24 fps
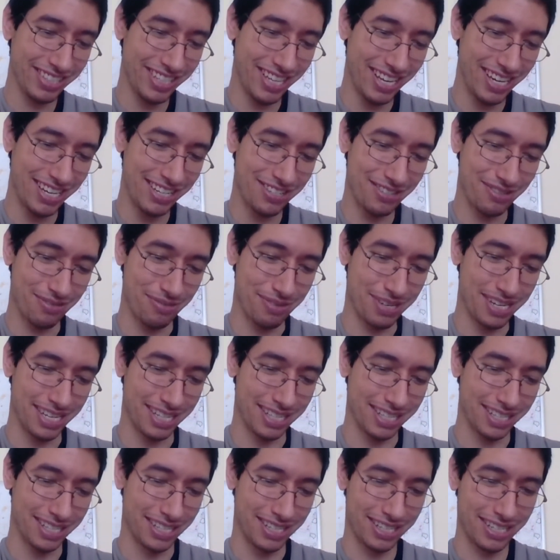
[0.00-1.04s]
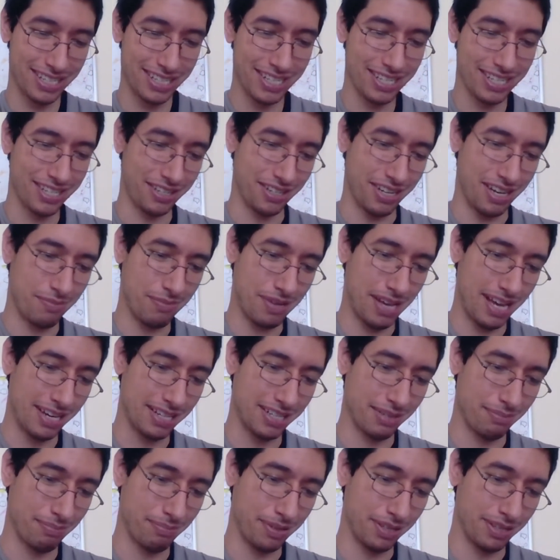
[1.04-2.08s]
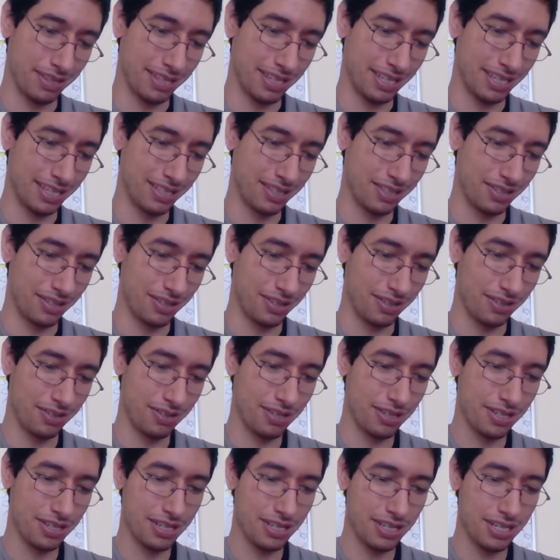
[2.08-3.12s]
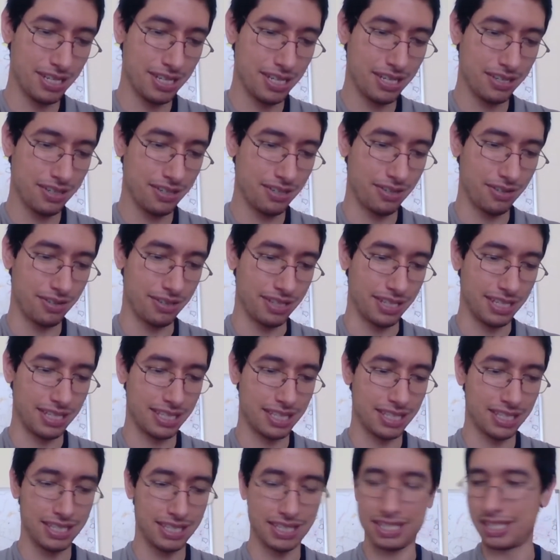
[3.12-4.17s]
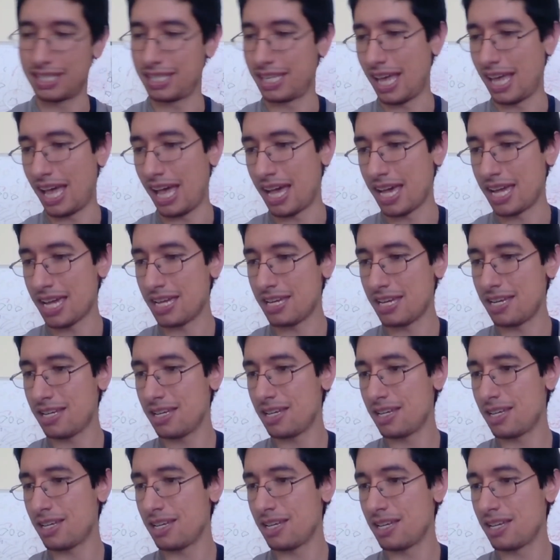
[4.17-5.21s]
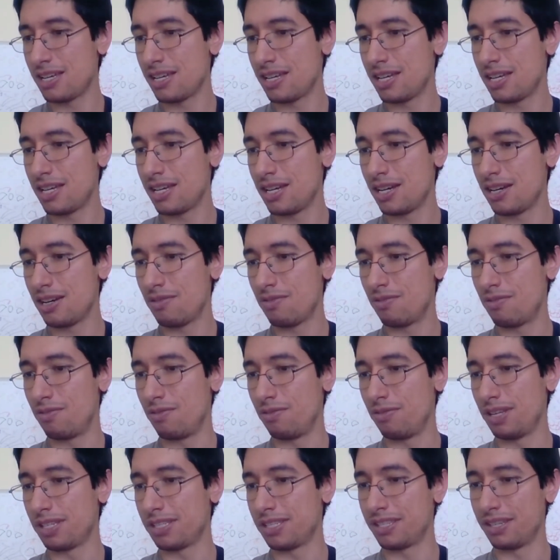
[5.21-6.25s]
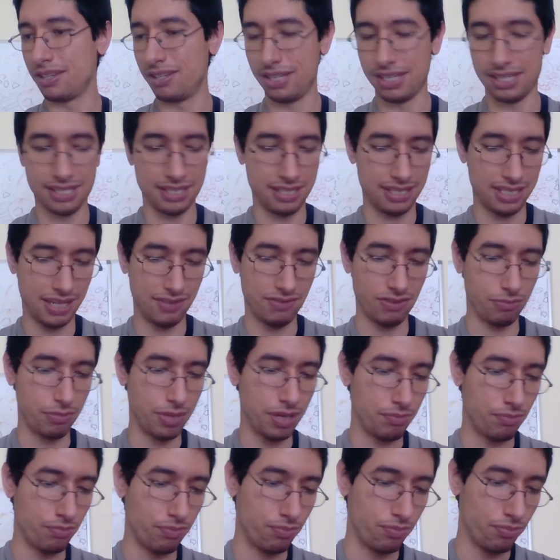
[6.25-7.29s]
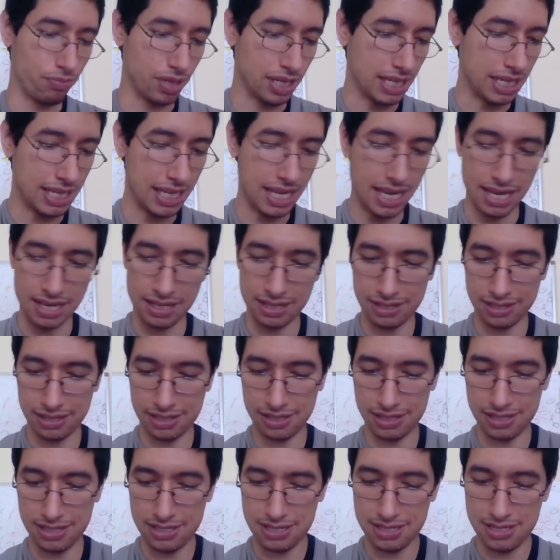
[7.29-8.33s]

That is sweet. Yeah, I'm gonna actually put these two to the side. Won't necessarily sleep them up yet.